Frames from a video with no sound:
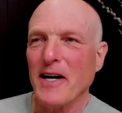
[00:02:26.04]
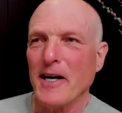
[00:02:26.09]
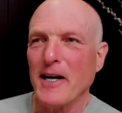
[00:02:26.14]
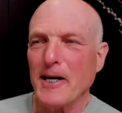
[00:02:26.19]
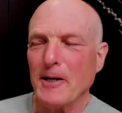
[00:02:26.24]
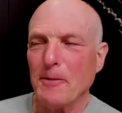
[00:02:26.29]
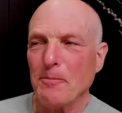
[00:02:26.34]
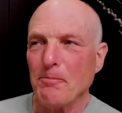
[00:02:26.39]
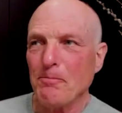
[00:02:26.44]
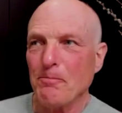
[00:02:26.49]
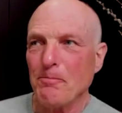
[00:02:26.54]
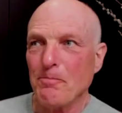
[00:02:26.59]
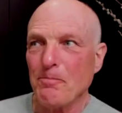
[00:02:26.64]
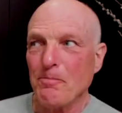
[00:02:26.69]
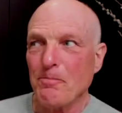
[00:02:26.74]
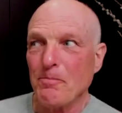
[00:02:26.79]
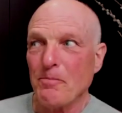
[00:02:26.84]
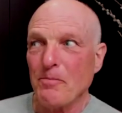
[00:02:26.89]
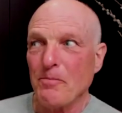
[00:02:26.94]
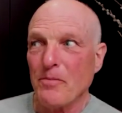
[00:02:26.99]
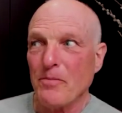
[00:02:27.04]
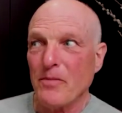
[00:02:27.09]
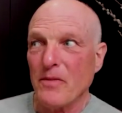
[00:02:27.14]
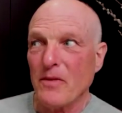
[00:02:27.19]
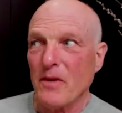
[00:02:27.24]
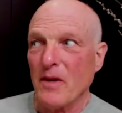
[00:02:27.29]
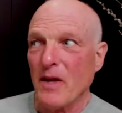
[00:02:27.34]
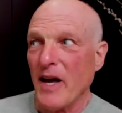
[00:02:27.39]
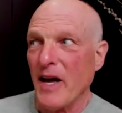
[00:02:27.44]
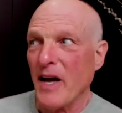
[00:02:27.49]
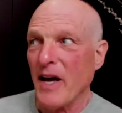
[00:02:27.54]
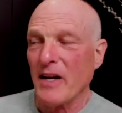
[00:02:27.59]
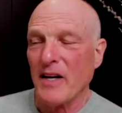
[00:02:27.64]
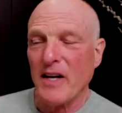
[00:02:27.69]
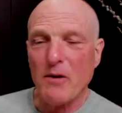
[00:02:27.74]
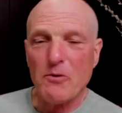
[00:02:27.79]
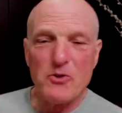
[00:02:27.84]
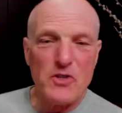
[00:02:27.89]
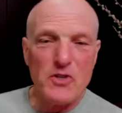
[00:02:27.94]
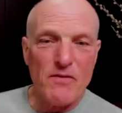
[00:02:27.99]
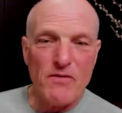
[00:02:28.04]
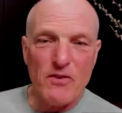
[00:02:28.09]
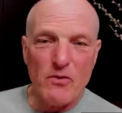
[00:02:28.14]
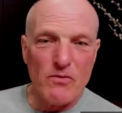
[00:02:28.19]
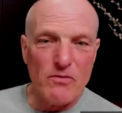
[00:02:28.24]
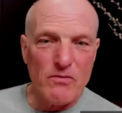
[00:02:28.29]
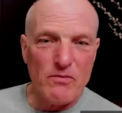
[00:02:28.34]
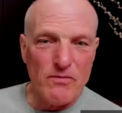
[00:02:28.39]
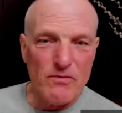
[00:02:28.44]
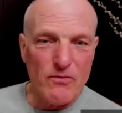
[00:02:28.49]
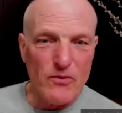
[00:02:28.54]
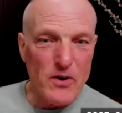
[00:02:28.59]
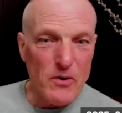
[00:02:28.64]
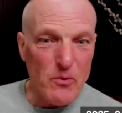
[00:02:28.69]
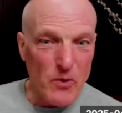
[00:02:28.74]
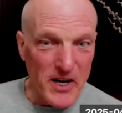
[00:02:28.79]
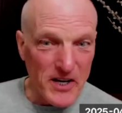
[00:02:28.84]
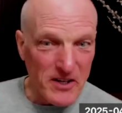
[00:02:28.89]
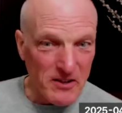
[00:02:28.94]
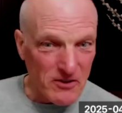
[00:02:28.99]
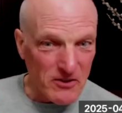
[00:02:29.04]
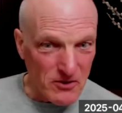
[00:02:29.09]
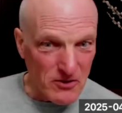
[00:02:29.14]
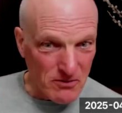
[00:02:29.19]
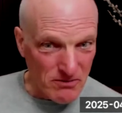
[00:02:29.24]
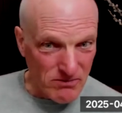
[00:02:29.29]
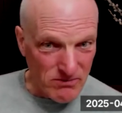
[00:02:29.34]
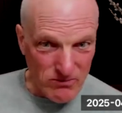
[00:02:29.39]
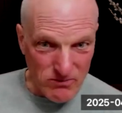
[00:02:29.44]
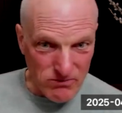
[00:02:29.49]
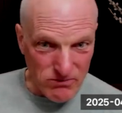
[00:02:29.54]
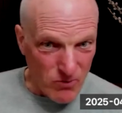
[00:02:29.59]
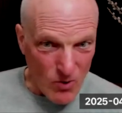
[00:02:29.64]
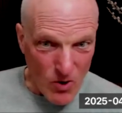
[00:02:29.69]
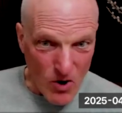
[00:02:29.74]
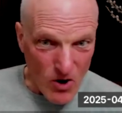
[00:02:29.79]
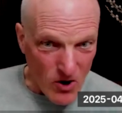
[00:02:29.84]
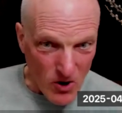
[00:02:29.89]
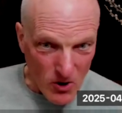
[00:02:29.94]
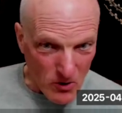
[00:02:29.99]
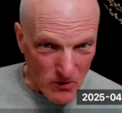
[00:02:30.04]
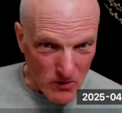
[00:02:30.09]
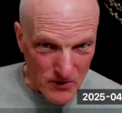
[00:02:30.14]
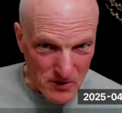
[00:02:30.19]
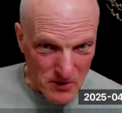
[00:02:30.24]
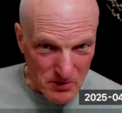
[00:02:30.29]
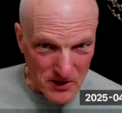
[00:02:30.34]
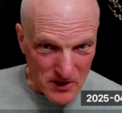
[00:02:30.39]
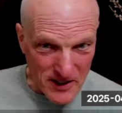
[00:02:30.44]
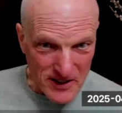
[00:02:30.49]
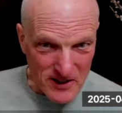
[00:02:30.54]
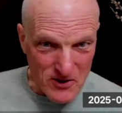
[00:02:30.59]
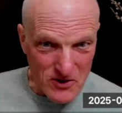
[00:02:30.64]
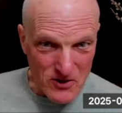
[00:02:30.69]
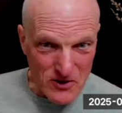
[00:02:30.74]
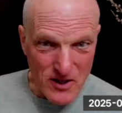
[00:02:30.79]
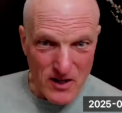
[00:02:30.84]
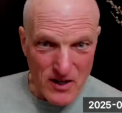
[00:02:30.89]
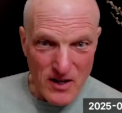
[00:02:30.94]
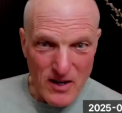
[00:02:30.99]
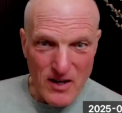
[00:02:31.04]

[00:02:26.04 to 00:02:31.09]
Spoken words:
Um, and I was given free rein to walk all over the place.